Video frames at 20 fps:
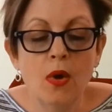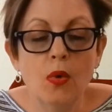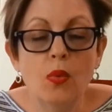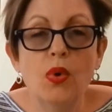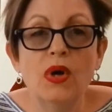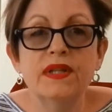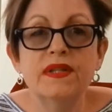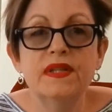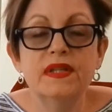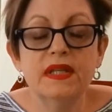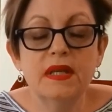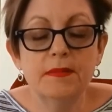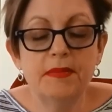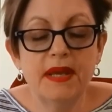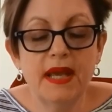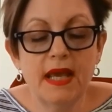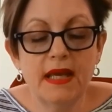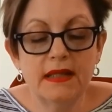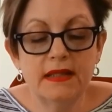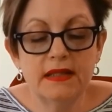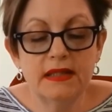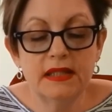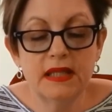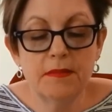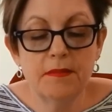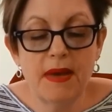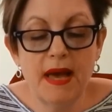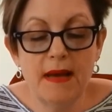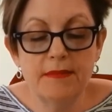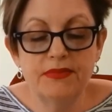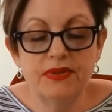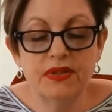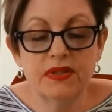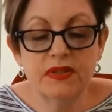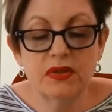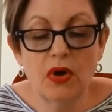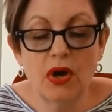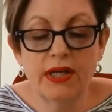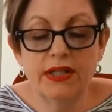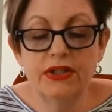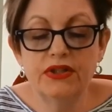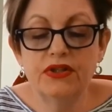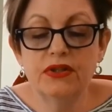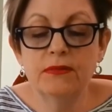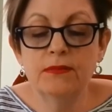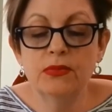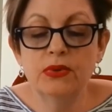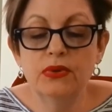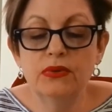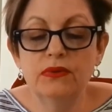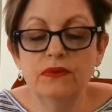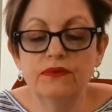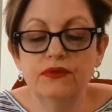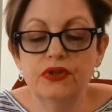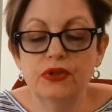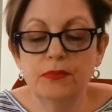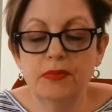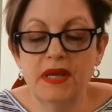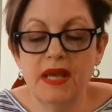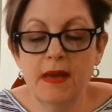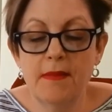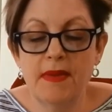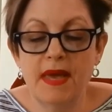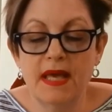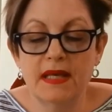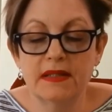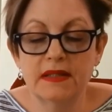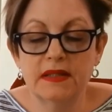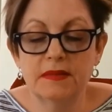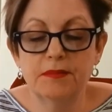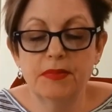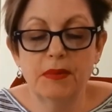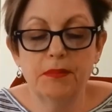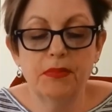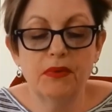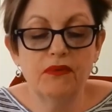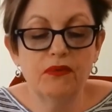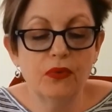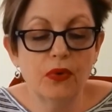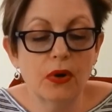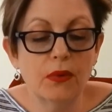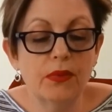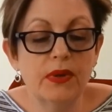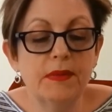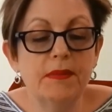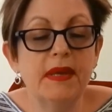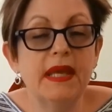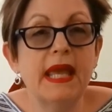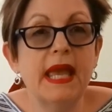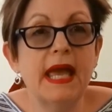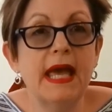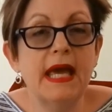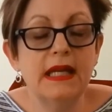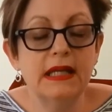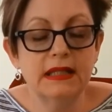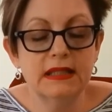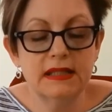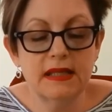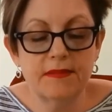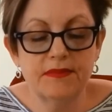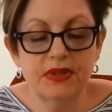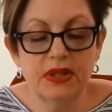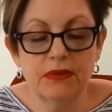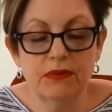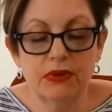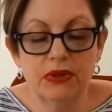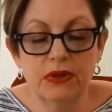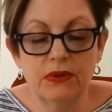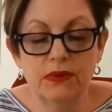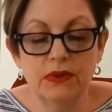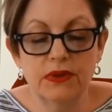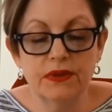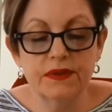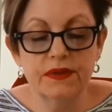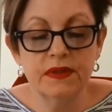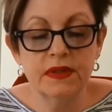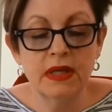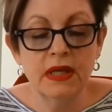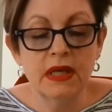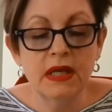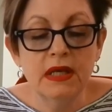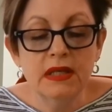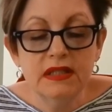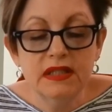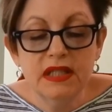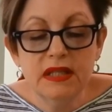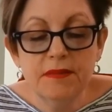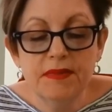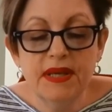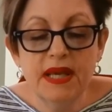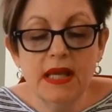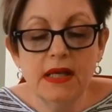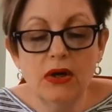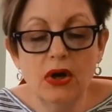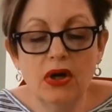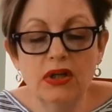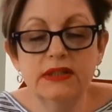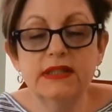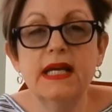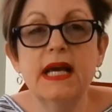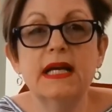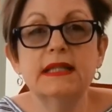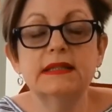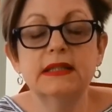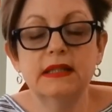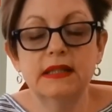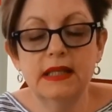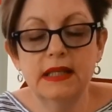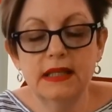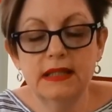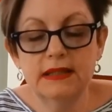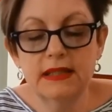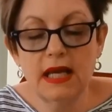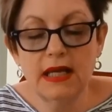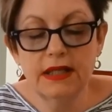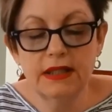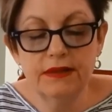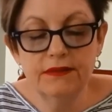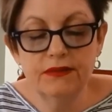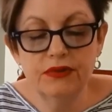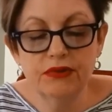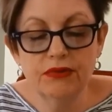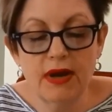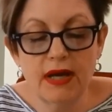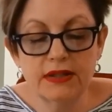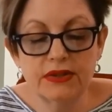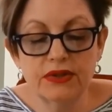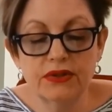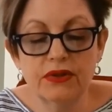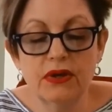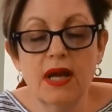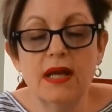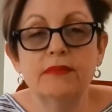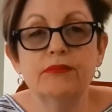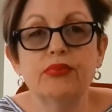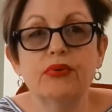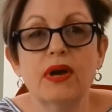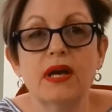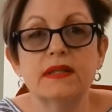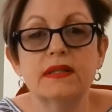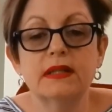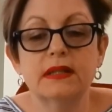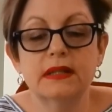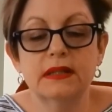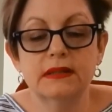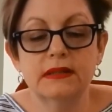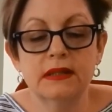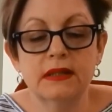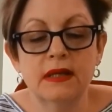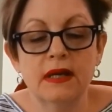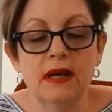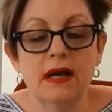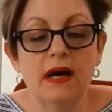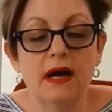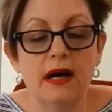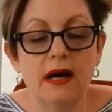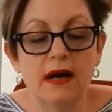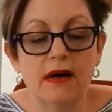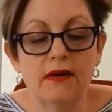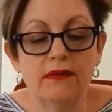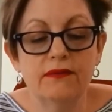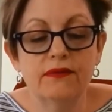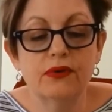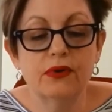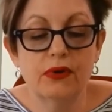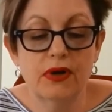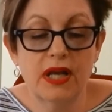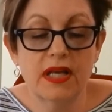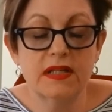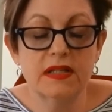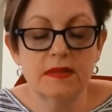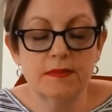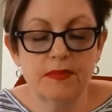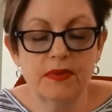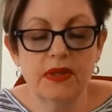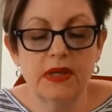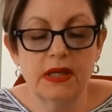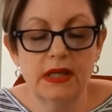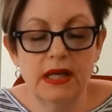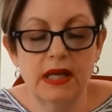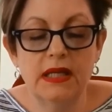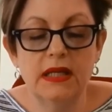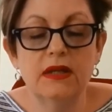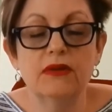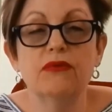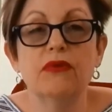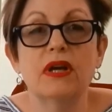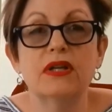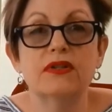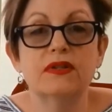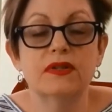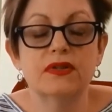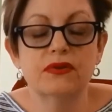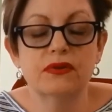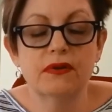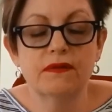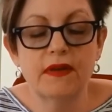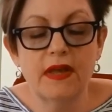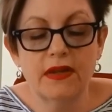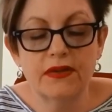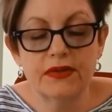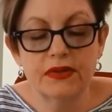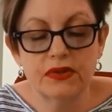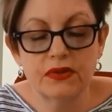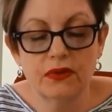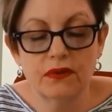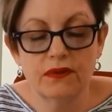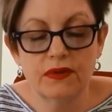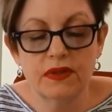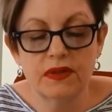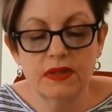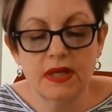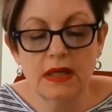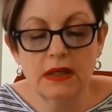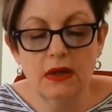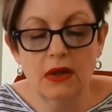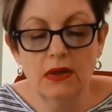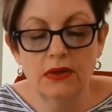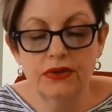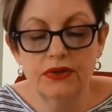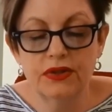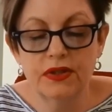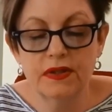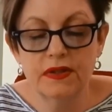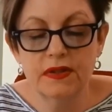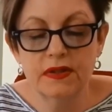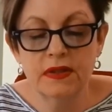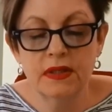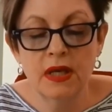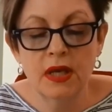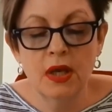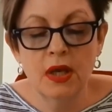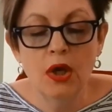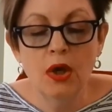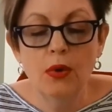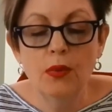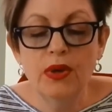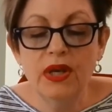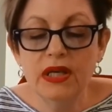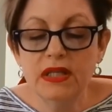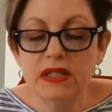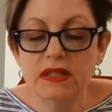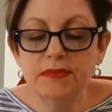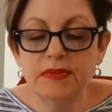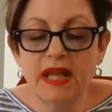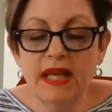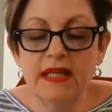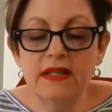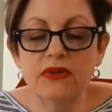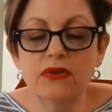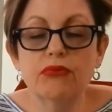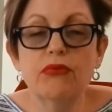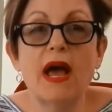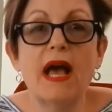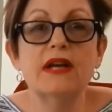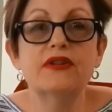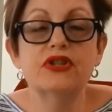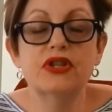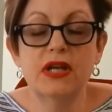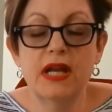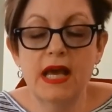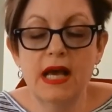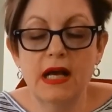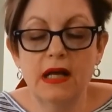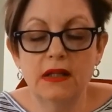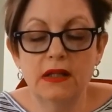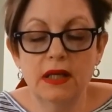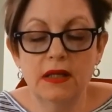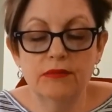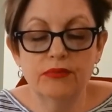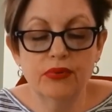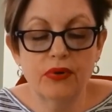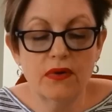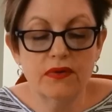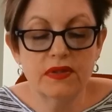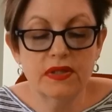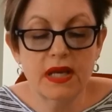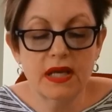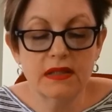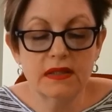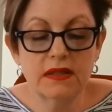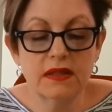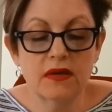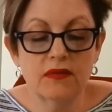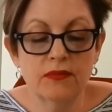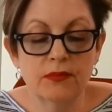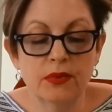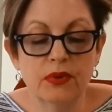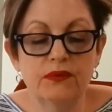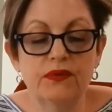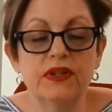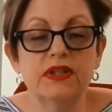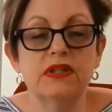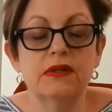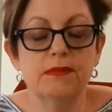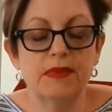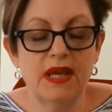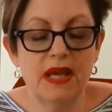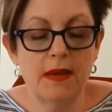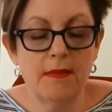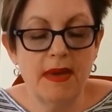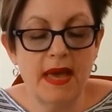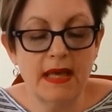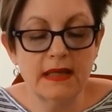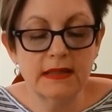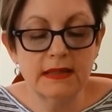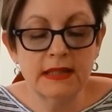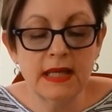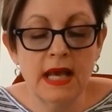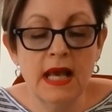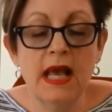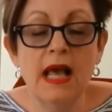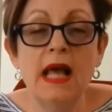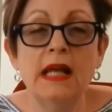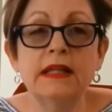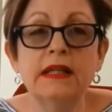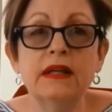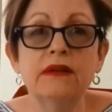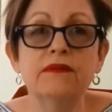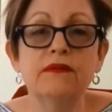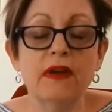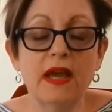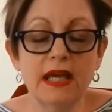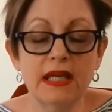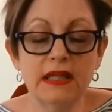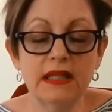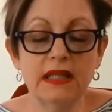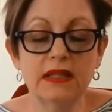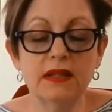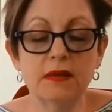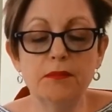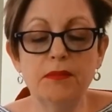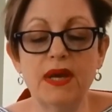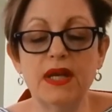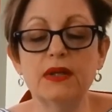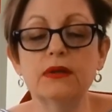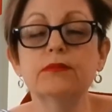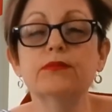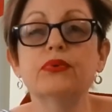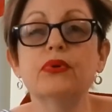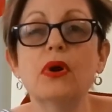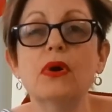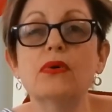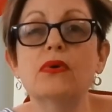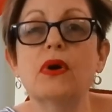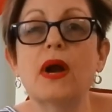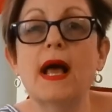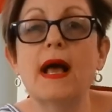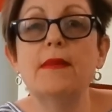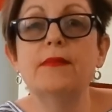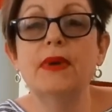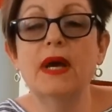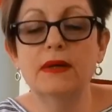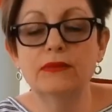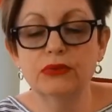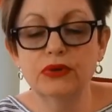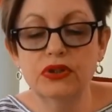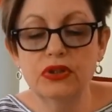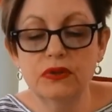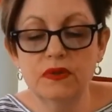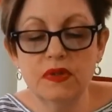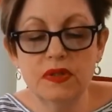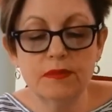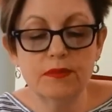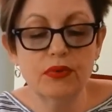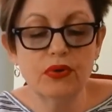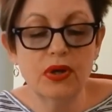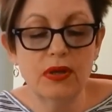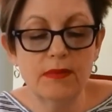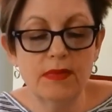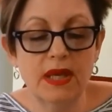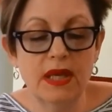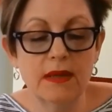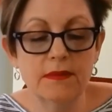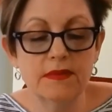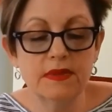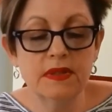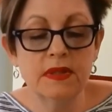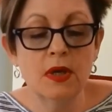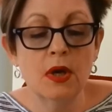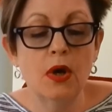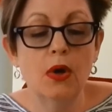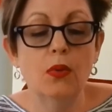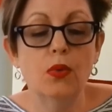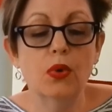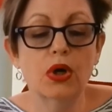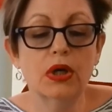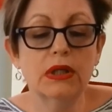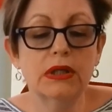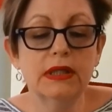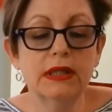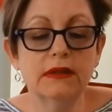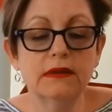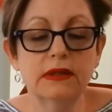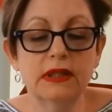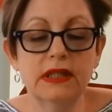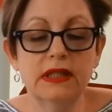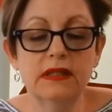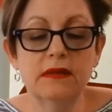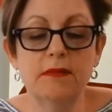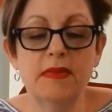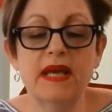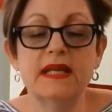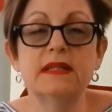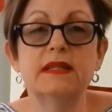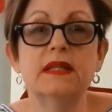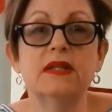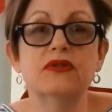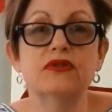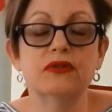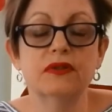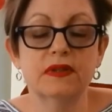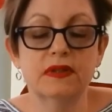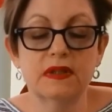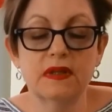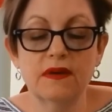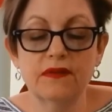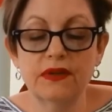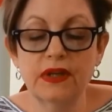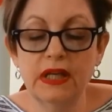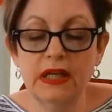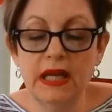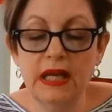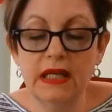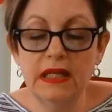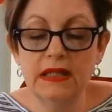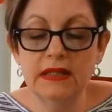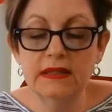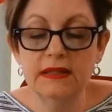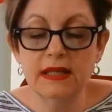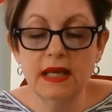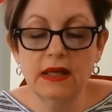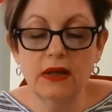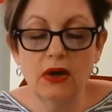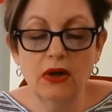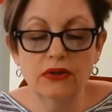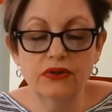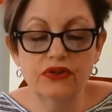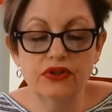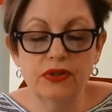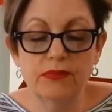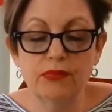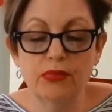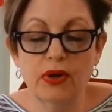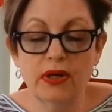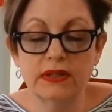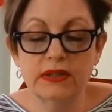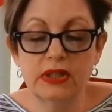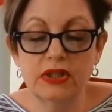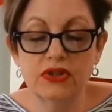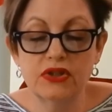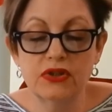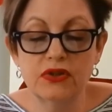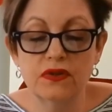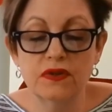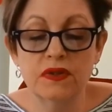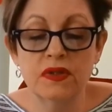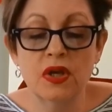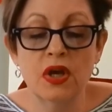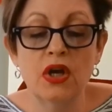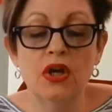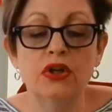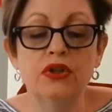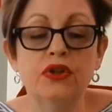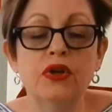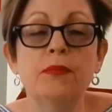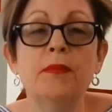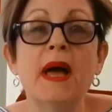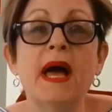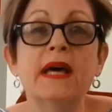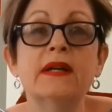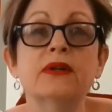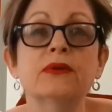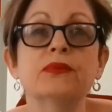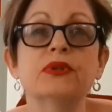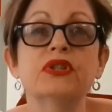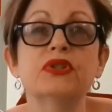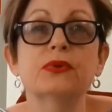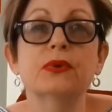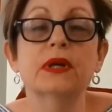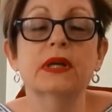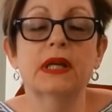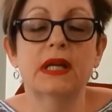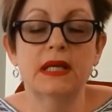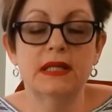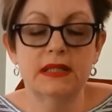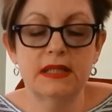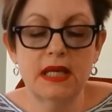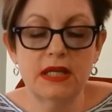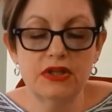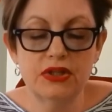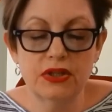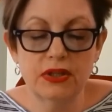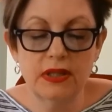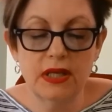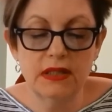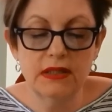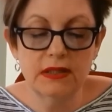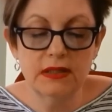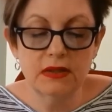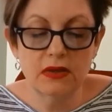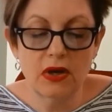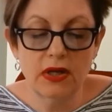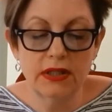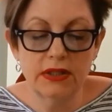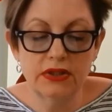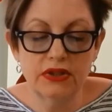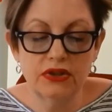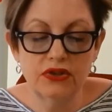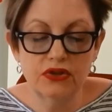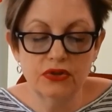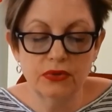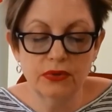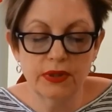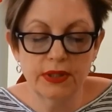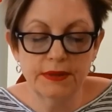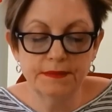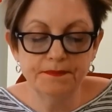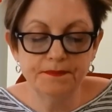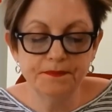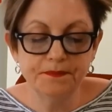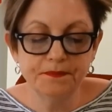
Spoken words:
Once CPA and CPAP decided to move to BMS, but before we began accepting renewals, CPA contacted the Executive Director and President of CRISP, the Canadian Register of Health Service Psychologists. We explained the rationale and process of moving to BMS and conveyed that the better program and reduced premiums were clearly in the best interests of Canadian psychology practitioners, no matter which organization they decided to join.